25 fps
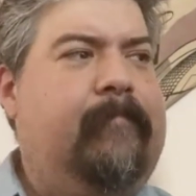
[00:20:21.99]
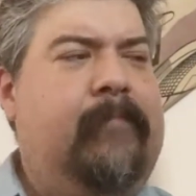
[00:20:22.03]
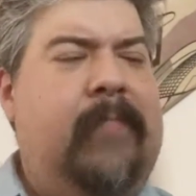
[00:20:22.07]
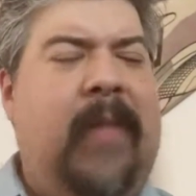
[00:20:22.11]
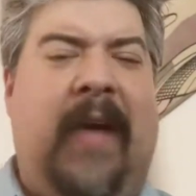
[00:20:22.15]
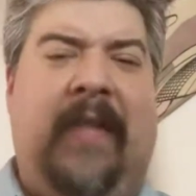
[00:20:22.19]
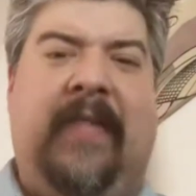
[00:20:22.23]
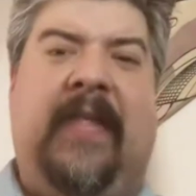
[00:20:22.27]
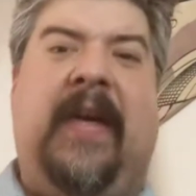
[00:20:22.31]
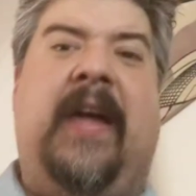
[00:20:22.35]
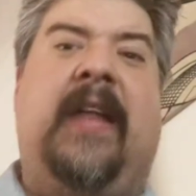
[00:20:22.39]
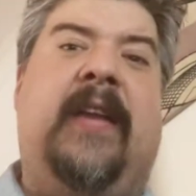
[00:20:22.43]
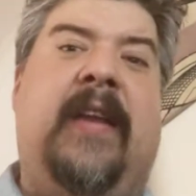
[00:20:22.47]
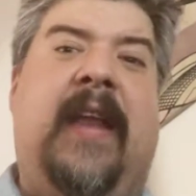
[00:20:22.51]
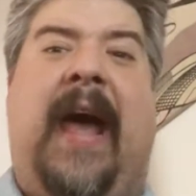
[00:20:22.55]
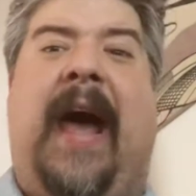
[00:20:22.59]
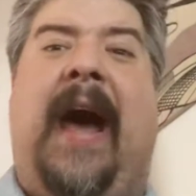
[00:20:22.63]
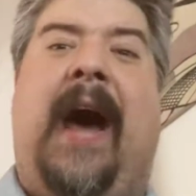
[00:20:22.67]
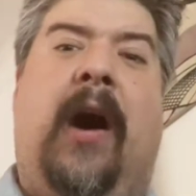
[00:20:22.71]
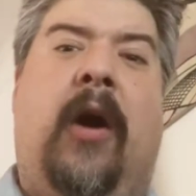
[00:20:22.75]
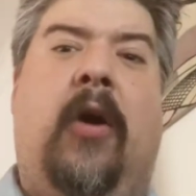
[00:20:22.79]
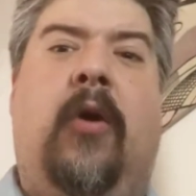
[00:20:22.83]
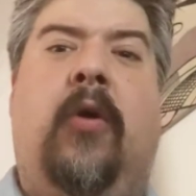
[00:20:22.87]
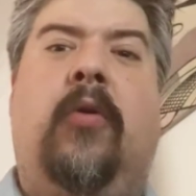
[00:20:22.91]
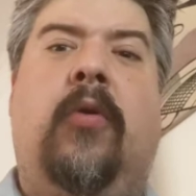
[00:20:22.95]
and then
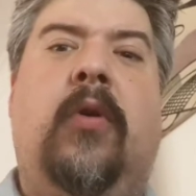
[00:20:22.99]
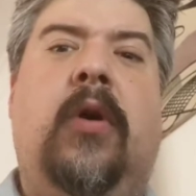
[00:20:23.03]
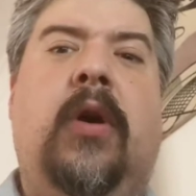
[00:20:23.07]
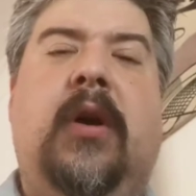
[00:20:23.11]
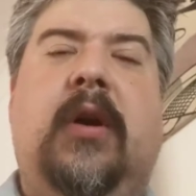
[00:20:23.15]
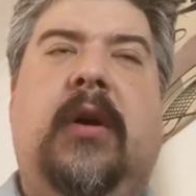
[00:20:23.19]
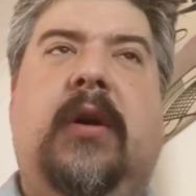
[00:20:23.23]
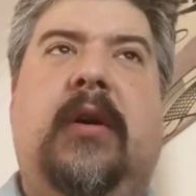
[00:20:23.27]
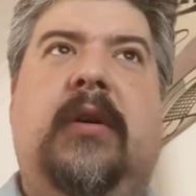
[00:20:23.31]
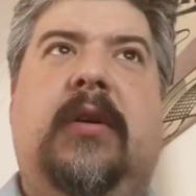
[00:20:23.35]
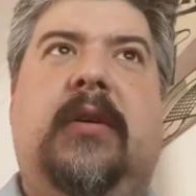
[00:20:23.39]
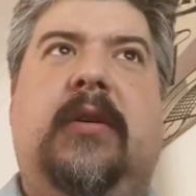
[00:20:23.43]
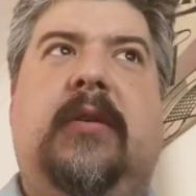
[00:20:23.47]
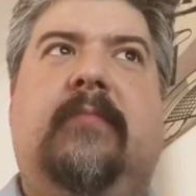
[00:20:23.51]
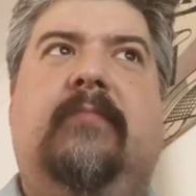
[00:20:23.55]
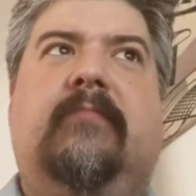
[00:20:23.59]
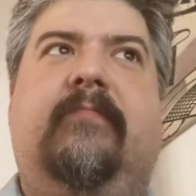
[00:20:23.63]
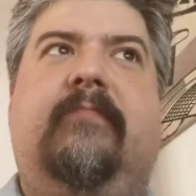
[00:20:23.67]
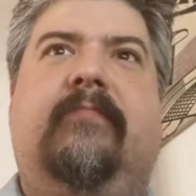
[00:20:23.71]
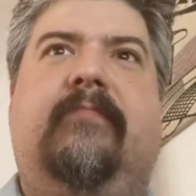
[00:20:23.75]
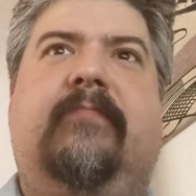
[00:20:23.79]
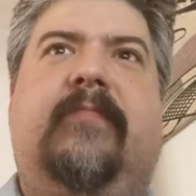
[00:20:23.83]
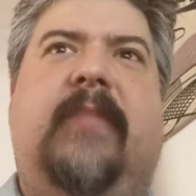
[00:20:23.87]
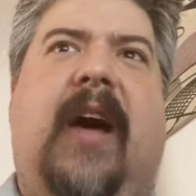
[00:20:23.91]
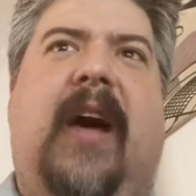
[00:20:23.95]
now,
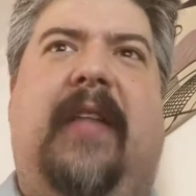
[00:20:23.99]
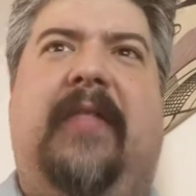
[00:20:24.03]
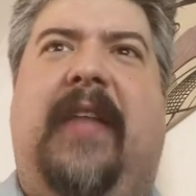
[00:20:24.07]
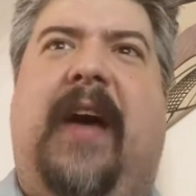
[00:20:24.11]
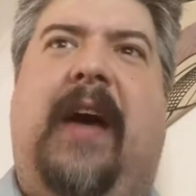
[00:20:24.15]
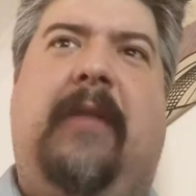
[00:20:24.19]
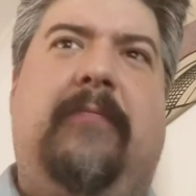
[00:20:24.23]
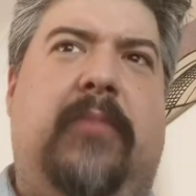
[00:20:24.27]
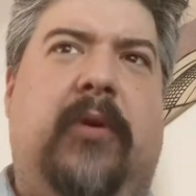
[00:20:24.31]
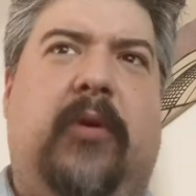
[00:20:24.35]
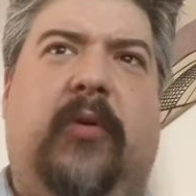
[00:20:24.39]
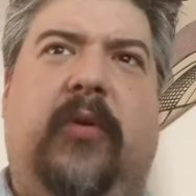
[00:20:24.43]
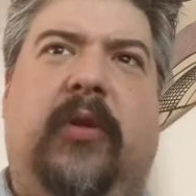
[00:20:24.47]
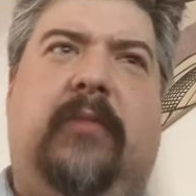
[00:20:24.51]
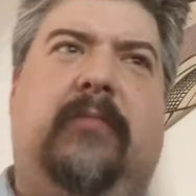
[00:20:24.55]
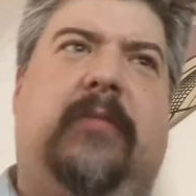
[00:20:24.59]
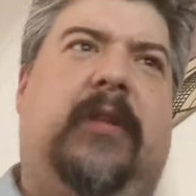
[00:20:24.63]
not that building,